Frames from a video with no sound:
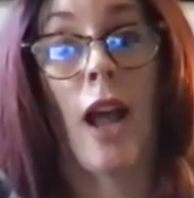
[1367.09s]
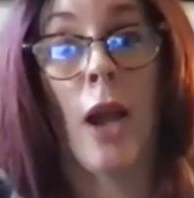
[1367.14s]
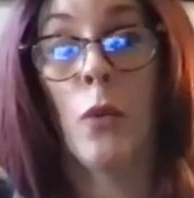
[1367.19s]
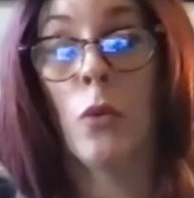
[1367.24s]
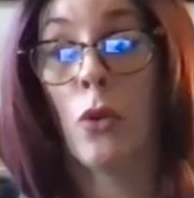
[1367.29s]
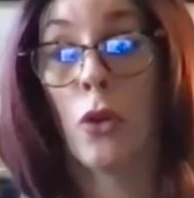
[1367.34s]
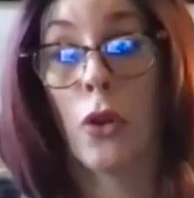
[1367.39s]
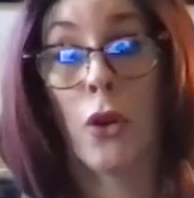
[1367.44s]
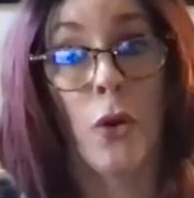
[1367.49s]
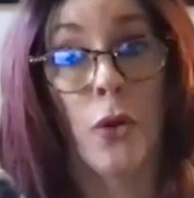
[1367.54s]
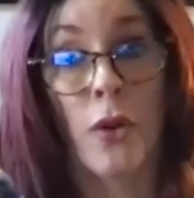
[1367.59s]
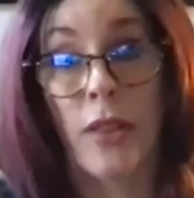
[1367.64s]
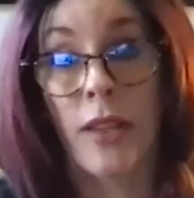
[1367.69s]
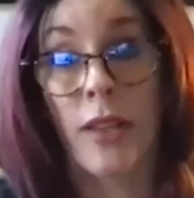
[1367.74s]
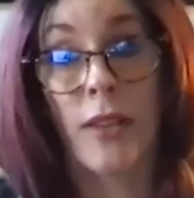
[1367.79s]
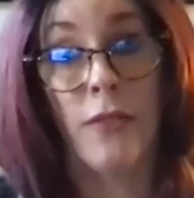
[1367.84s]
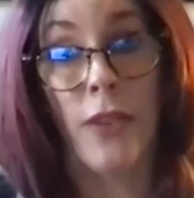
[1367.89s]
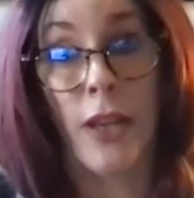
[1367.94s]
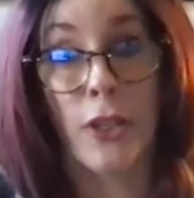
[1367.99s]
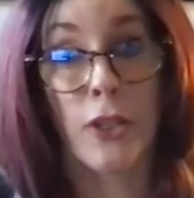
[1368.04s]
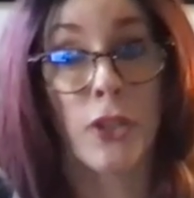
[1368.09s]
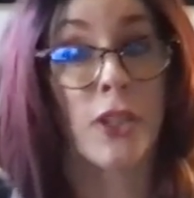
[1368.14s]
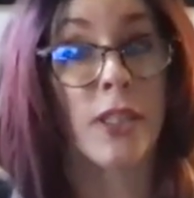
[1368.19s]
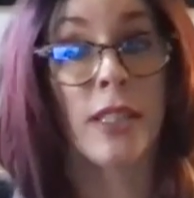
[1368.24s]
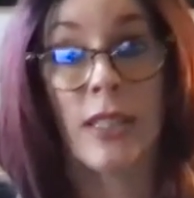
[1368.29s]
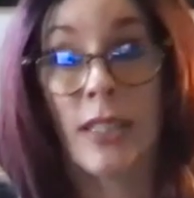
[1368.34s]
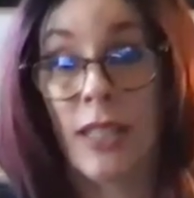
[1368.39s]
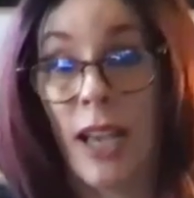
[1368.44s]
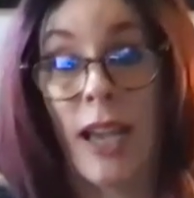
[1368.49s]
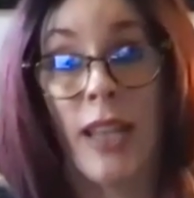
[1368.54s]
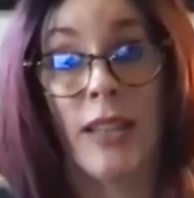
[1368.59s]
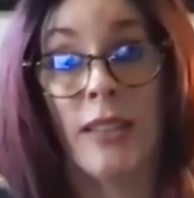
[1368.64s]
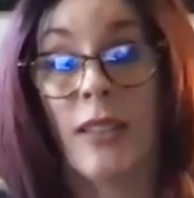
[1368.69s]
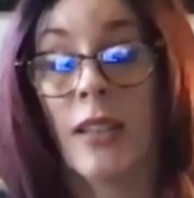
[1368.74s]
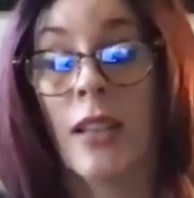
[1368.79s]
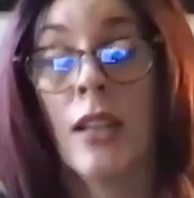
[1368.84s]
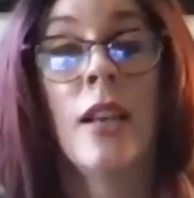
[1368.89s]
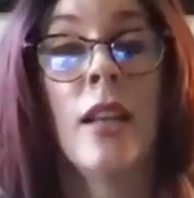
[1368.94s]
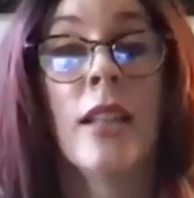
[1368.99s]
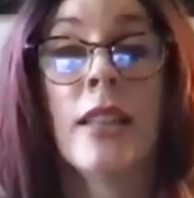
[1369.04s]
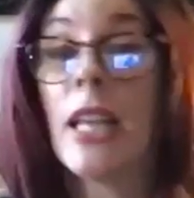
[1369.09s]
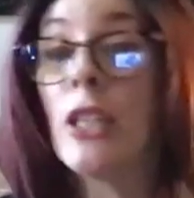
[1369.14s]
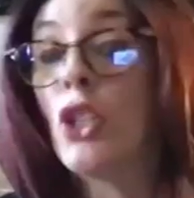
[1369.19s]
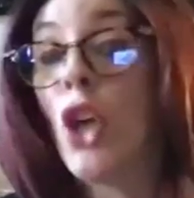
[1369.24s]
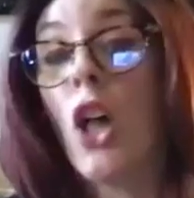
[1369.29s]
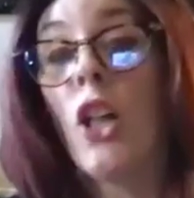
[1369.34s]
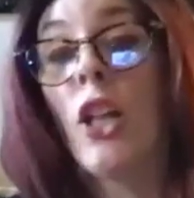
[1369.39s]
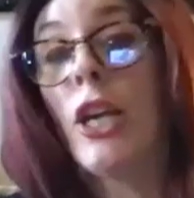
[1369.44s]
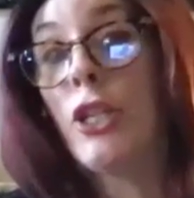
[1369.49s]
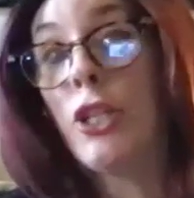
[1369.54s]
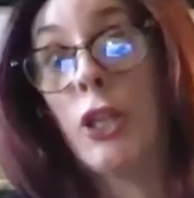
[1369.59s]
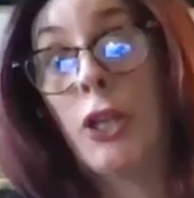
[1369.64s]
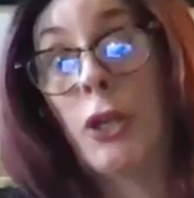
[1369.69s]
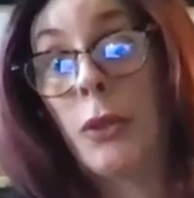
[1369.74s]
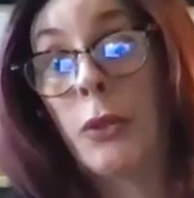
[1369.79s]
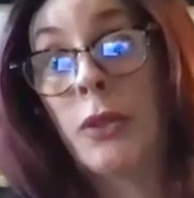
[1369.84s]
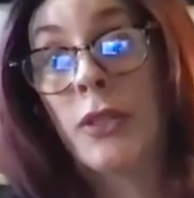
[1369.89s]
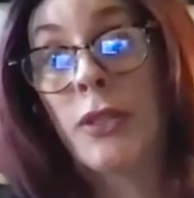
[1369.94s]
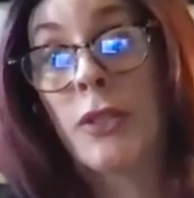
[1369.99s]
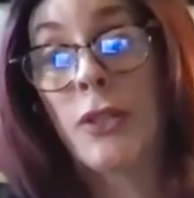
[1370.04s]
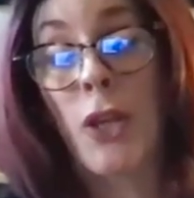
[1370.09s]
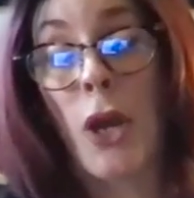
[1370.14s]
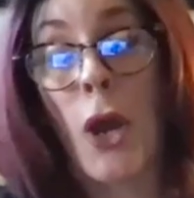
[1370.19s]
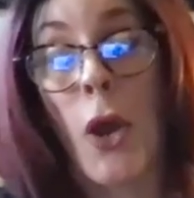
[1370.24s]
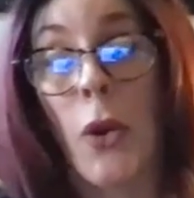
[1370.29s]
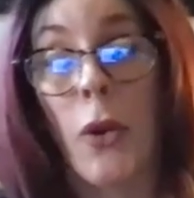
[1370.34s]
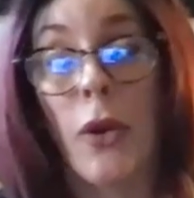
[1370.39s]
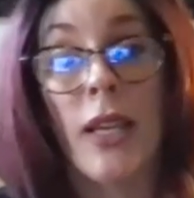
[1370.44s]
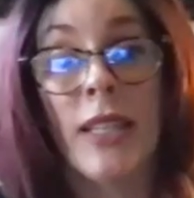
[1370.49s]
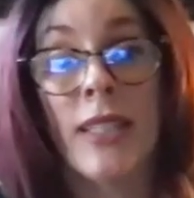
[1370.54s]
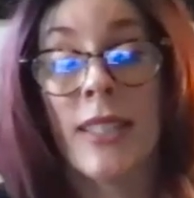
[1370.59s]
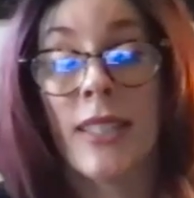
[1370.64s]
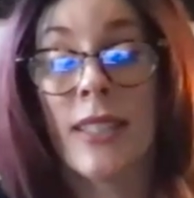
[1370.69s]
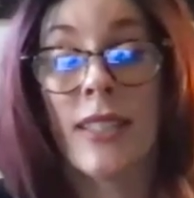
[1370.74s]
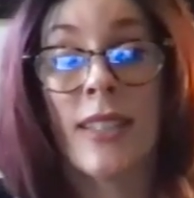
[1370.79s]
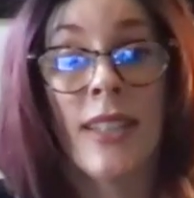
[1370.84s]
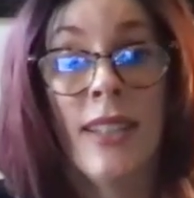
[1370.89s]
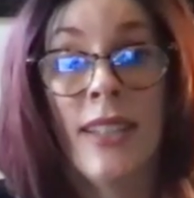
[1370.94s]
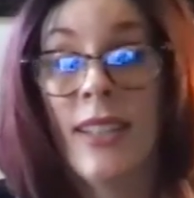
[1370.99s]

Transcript: I will go to the conventions. I that's all I do. So it's